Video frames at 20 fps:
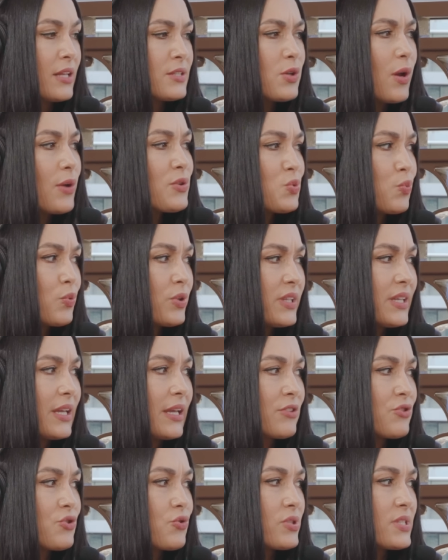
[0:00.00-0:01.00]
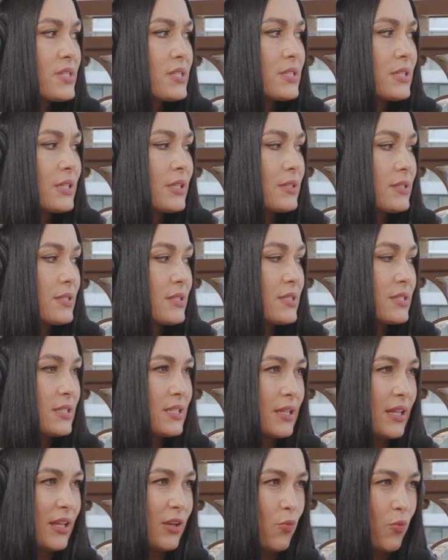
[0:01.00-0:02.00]
And so I was really interested to
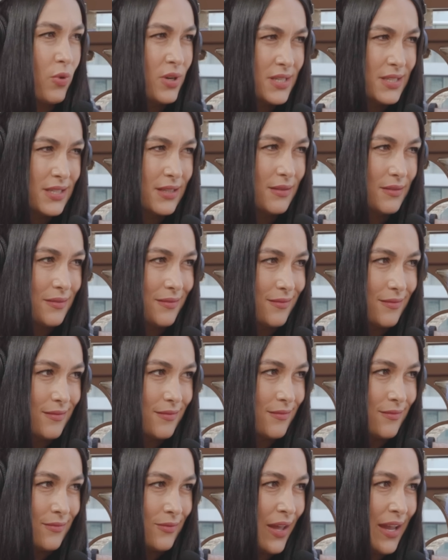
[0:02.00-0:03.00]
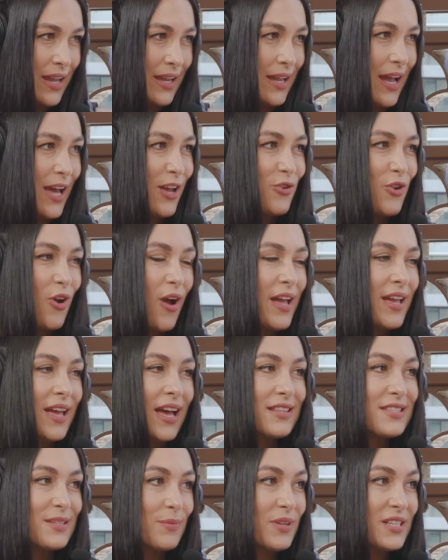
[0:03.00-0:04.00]
see, like, what is it like? I don't know. I
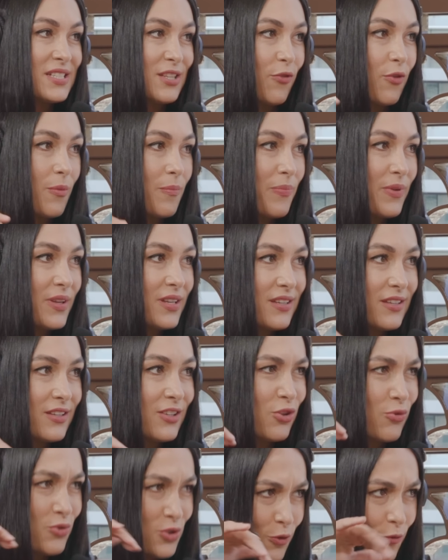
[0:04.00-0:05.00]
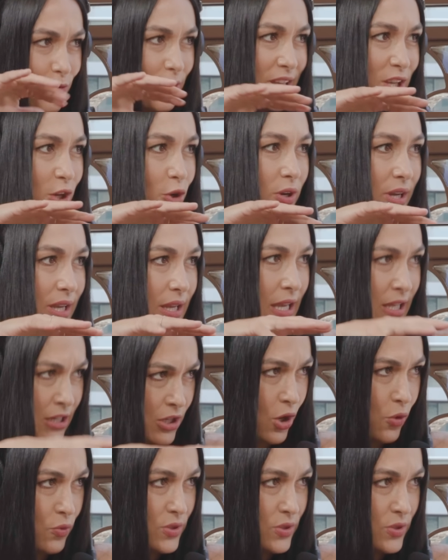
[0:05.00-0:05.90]
had something different, but you do feel like you're in a